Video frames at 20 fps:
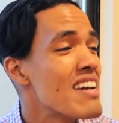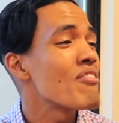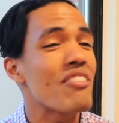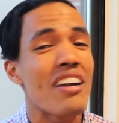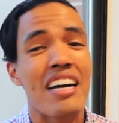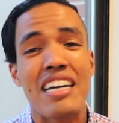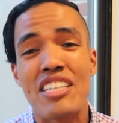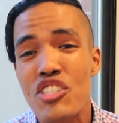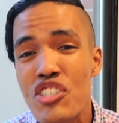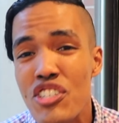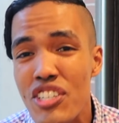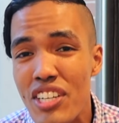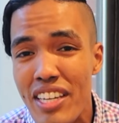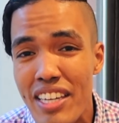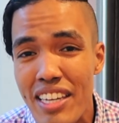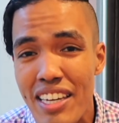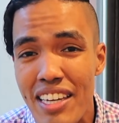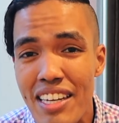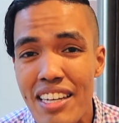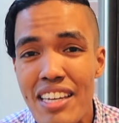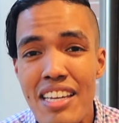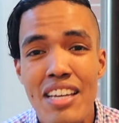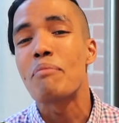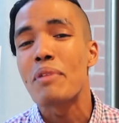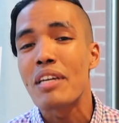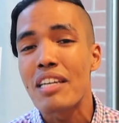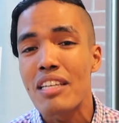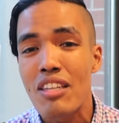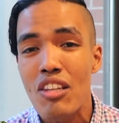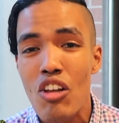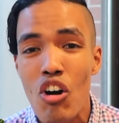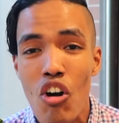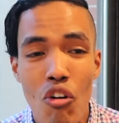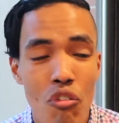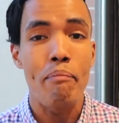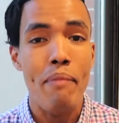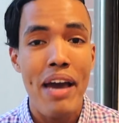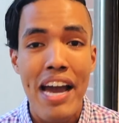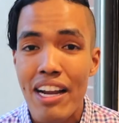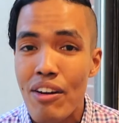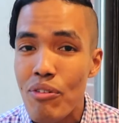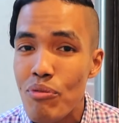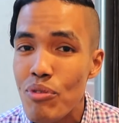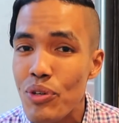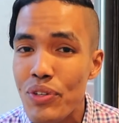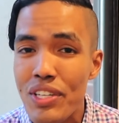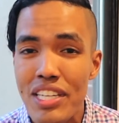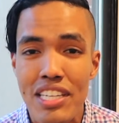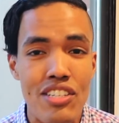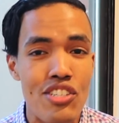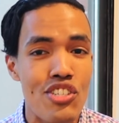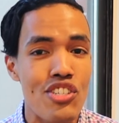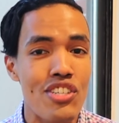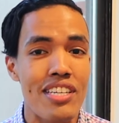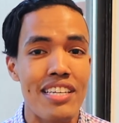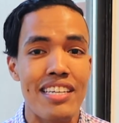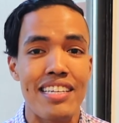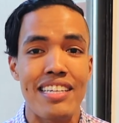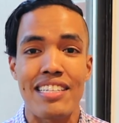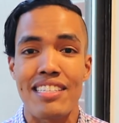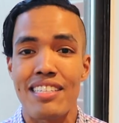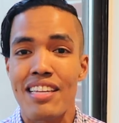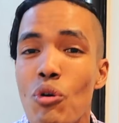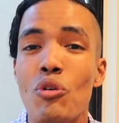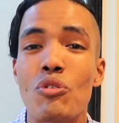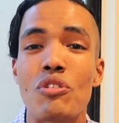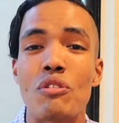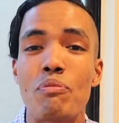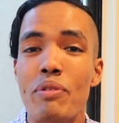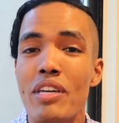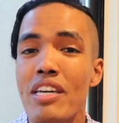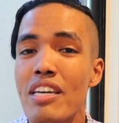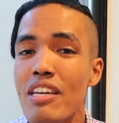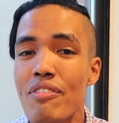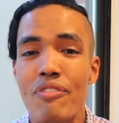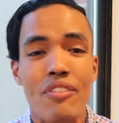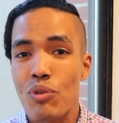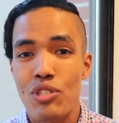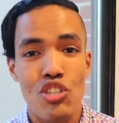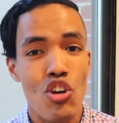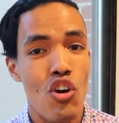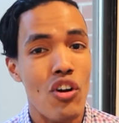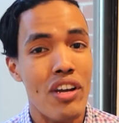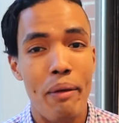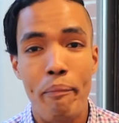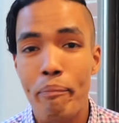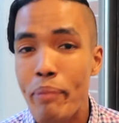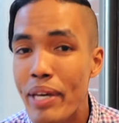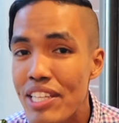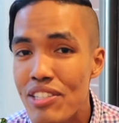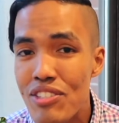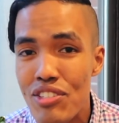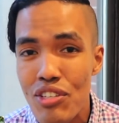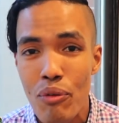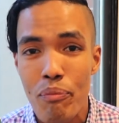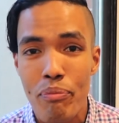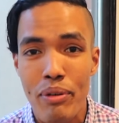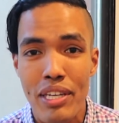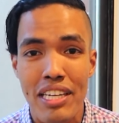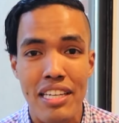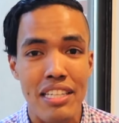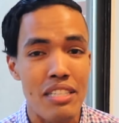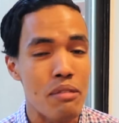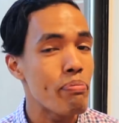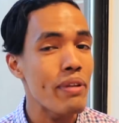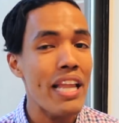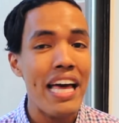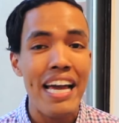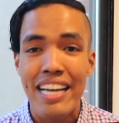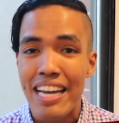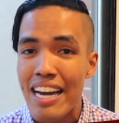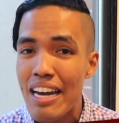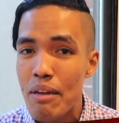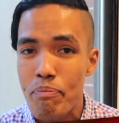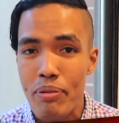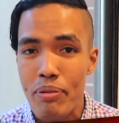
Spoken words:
fried chicken, meatloaf, macaroni and cheese, roast beef, we're talking pinto beans, black-eyed